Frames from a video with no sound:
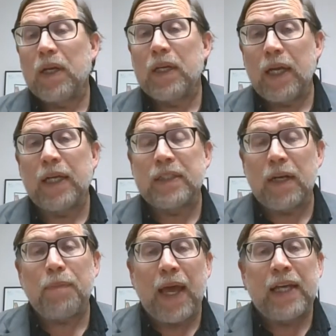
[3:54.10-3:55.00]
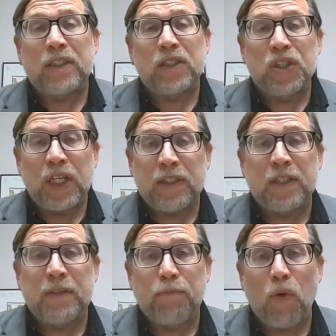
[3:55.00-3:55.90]
in some cases, just
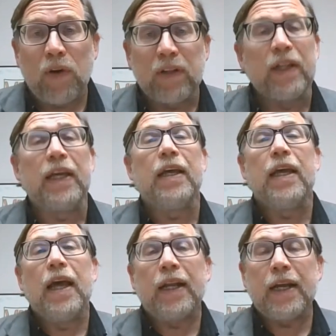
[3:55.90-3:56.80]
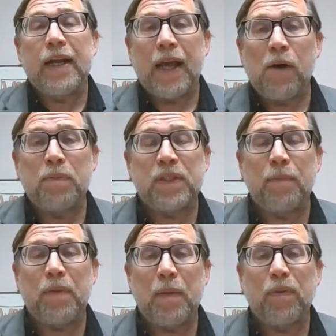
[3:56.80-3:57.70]
as importantly, it can help some
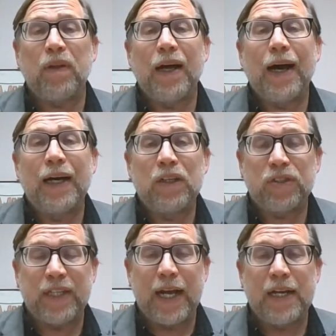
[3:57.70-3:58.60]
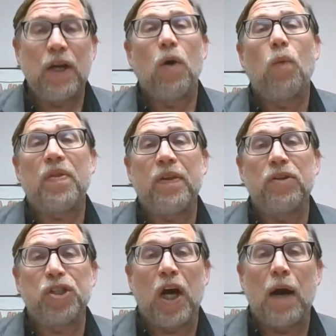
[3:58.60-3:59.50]
people understand what their
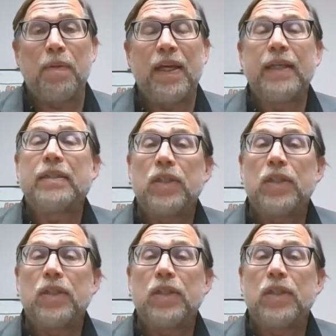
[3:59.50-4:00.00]
job is